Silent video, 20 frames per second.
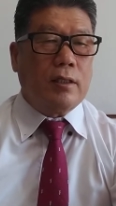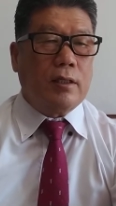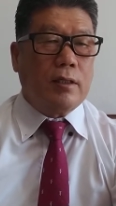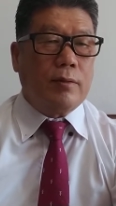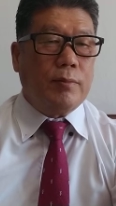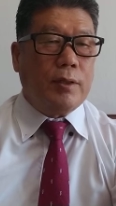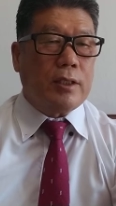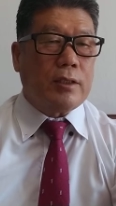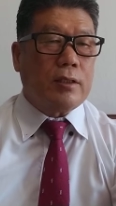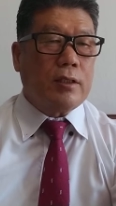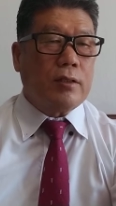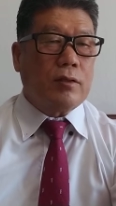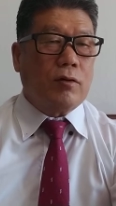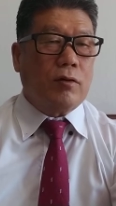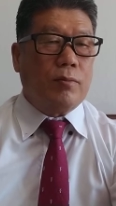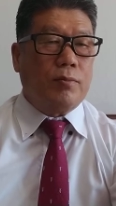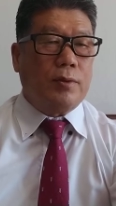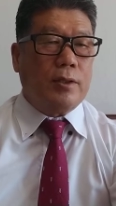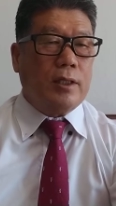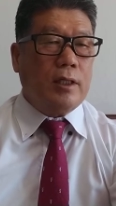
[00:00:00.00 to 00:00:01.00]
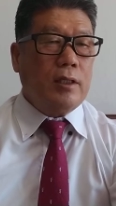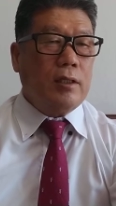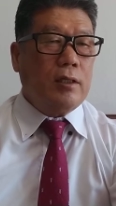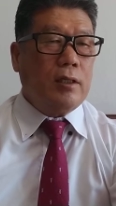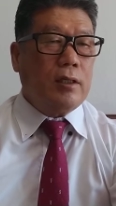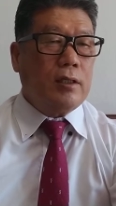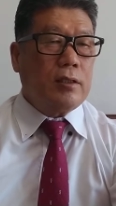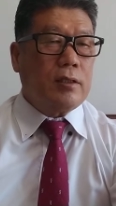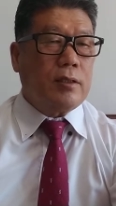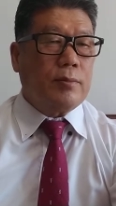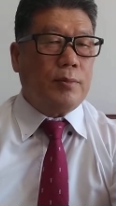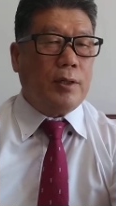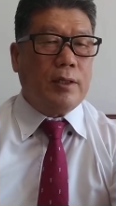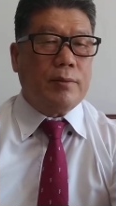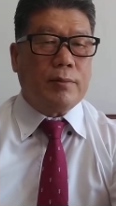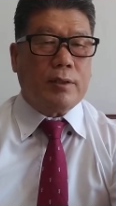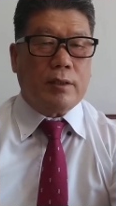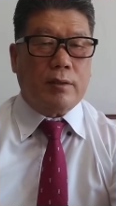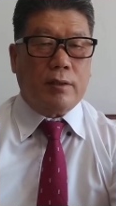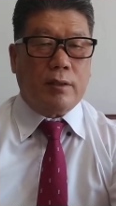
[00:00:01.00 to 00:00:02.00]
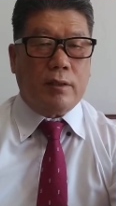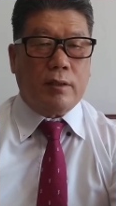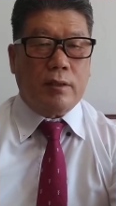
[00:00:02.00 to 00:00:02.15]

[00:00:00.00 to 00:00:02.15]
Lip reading: the method of interest payment.